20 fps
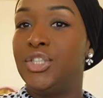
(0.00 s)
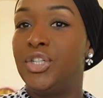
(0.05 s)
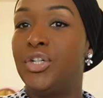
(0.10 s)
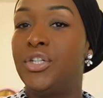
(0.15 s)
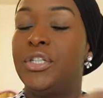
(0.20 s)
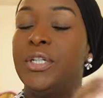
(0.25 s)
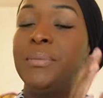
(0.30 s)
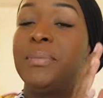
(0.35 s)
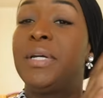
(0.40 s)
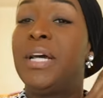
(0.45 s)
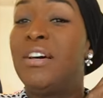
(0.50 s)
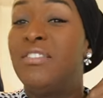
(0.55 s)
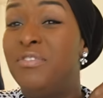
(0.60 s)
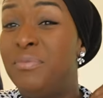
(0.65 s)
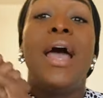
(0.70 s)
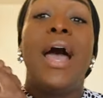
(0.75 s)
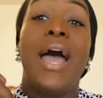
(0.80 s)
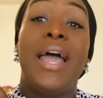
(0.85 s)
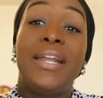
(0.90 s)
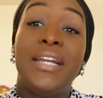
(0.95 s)
turned up cuff.
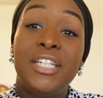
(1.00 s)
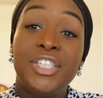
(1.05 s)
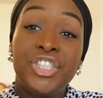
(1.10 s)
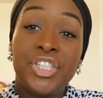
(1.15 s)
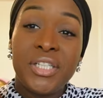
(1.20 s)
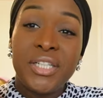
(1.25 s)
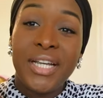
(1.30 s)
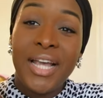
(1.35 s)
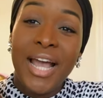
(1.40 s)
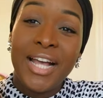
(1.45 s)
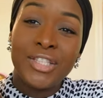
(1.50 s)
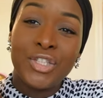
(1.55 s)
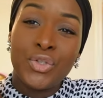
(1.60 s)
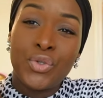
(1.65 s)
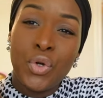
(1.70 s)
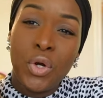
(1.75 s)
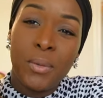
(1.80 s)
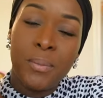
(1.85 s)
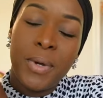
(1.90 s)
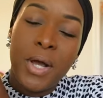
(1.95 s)
I initially had
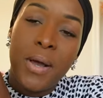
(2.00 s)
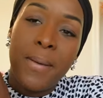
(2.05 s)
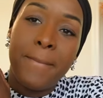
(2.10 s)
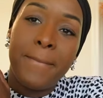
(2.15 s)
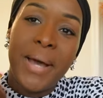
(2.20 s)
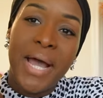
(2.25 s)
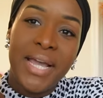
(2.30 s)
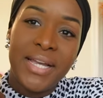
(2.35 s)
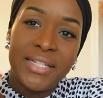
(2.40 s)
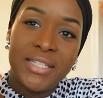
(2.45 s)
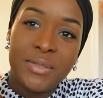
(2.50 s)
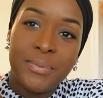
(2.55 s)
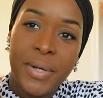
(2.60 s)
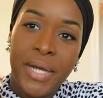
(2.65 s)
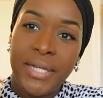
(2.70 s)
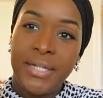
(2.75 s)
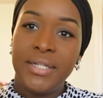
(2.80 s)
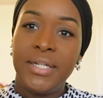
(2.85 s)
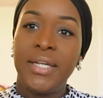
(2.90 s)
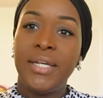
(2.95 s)
store-bought bias
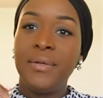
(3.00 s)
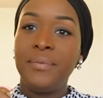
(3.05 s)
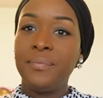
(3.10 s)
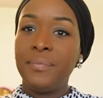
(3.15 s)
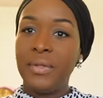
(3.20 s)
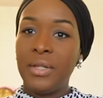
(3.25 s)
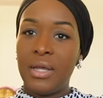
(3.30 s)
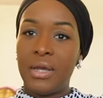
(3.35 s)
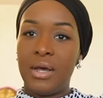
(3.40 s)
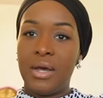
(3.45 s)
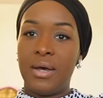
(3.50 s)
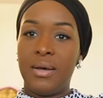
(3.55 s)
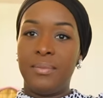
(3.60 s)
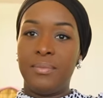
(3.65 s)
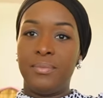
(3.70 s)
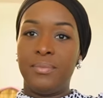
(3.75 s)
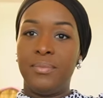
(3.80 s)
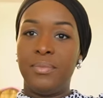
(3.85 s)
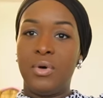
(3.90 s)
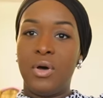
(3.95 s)
binding
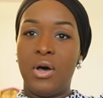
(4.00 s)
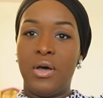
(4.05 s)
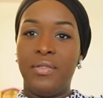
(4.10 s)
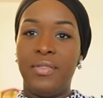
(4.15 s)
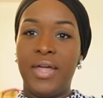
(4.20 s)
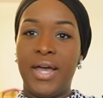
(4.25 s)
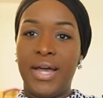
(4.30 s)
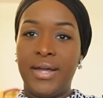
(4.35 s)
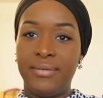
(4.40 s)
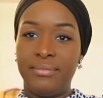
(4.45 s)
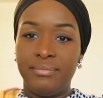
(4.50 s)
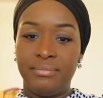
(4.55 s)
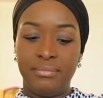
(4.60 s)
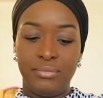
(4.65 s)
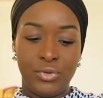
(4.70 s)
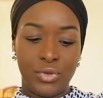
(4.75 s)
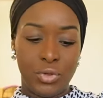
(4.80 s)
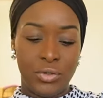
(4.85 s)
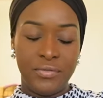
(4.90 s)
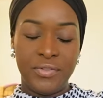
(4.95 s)
on that
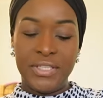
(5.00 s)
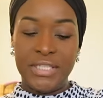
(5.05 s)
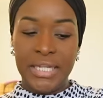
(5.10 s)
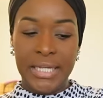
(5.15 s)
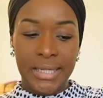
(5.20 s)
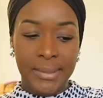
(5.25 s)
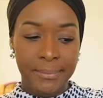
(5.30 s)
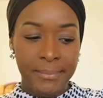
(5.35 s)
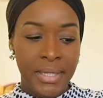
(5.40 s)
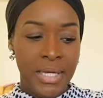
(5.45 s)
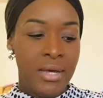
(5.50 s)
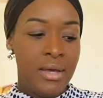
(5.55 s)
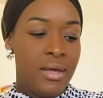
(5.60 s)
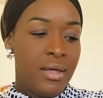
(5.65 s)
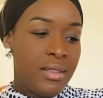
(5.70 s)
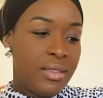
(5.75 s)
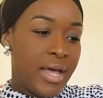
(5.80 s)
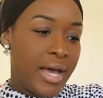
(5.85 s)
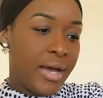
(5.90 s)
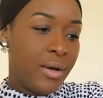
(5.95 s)
sort of seam
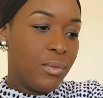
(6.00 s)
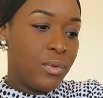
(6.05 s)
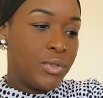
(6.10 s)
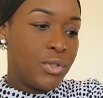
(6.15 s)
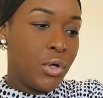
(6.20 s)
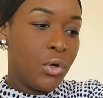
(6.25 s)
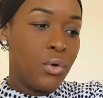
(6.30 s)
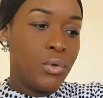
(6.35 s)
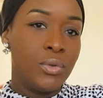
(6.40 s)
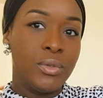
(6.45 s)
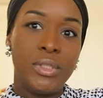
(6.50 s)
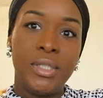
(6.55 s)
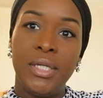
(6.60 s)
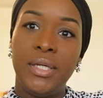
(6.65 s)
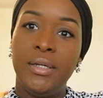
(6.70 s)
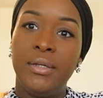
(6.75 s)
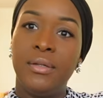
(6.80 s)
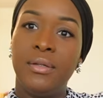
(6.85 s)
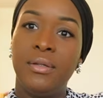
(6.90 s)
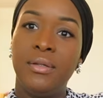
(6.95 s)
that was
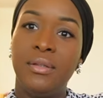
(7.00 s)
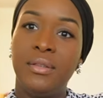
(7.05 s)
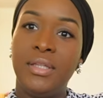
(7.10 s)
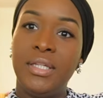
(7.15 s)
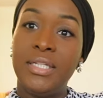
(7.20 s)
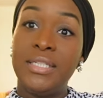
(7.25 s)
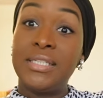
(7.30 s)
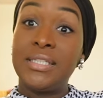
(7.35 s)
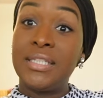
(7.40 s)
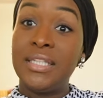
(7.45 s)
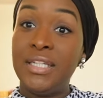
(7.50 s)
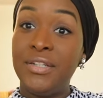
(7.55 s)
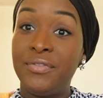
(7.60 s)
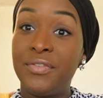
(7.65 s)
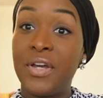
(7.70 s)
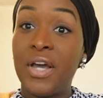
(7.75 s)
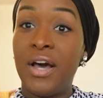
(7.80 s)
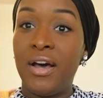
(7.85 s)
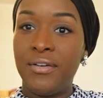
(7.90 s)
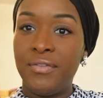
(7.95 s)
holding the sleeve
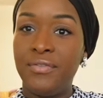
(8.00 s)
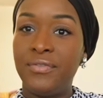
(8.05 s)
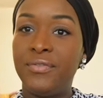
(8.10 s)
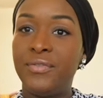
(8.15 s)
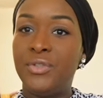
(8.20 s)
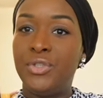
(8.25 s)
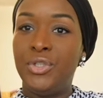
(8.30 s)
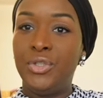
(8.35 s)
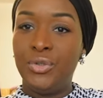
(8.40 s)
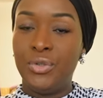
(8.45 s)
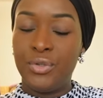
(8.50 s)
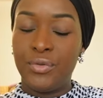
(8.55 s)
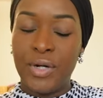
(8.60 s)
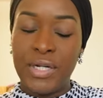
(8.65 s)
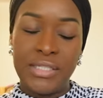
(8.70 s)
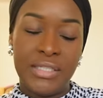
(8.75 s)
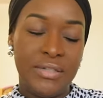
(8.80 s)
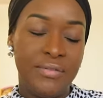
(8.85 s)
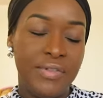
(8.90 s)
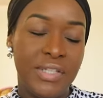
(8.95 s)
cuff to the
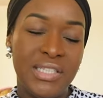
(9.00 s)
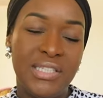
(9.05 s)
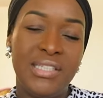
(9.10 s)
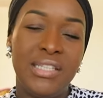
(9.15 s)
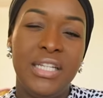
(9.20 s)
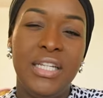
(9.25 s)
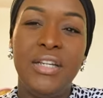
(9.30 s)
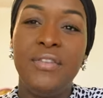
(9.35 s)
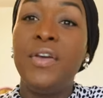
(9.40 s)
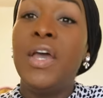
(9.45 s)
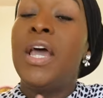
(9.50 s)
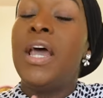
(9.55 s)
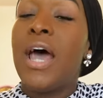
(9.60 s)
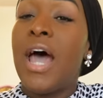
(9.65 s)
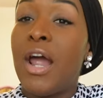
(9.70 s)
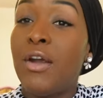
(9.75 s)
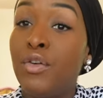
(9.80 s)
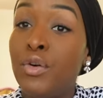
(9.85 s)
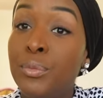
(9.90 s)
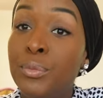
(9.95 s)
rest of the sleeve.
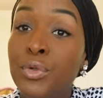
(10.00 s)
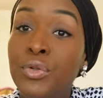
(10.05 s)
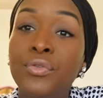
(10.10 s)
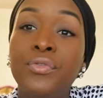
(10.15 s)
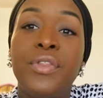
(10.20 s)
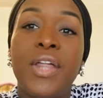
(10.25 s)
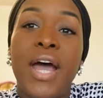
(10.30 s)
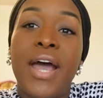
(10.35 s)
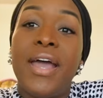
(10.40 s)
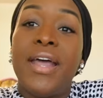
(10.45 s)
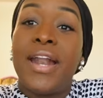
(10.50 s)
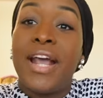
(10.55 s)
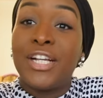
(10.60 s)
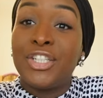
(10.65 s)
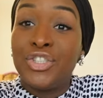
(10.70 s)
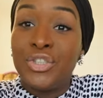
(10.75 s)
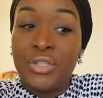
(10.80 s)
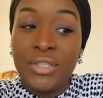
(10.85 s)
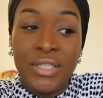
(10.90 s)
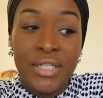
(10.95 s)
I removed that and
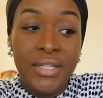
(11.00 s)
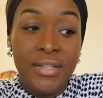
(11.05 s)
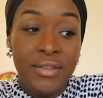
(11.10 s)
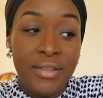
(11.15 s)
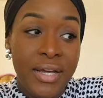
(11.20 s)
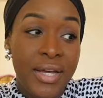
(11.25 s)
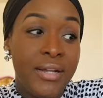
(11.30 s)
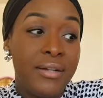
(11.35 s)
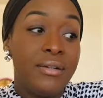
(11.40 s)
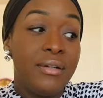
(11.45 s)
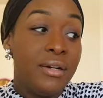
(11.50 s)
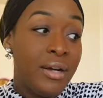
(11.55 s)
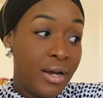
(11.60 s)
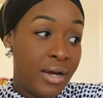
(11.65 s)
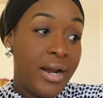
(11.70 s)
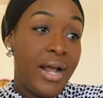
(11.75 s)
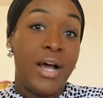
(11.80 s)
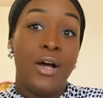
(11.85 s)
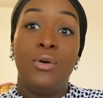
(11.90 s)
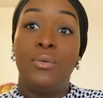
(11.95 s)
actually then
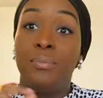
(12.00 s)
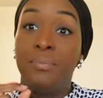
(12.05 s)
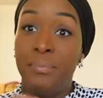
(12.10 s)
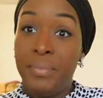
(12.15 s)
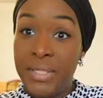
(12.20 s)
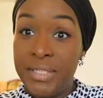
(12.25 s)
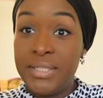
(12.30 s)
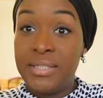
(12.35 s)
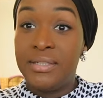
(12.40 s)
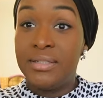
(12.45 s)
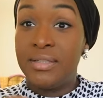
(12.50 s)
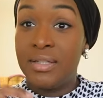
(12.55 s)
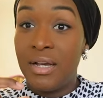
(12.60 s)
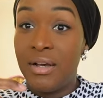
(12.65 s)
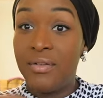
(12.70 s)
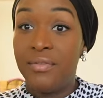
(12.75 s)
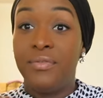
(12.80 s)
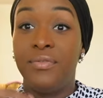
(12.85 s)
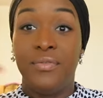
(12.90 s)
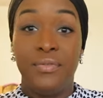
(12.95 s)
cut out pieces
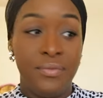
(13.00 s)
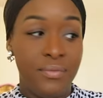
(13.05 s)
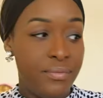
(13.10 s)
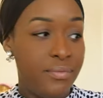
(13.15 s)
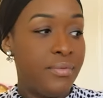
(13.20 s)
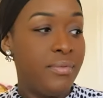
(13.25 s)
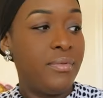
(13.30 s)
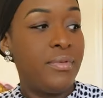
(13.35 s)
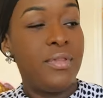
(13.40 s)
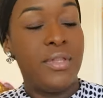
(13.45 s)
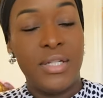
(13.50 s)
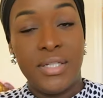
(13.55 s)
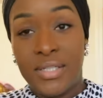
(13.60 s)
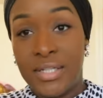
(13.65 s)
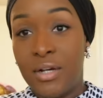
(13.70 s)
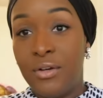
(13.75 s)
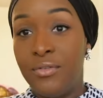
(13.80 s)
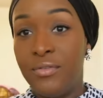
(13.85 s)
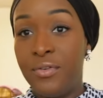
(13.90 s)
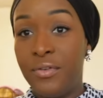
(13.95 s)
of the
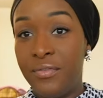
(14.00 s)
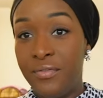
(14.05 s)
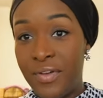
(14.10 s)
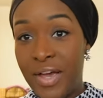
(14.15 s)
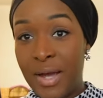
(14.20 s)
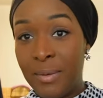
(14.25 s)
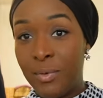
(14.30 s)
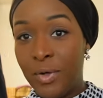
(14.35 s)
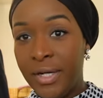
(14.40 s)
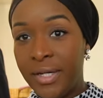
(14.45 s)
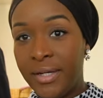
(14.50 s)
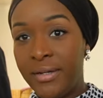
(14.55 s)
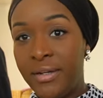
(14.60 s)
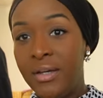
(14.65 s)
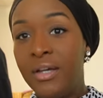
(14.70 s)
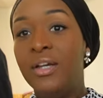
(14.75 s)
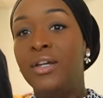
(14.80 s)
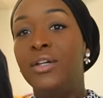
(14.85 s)
self fabric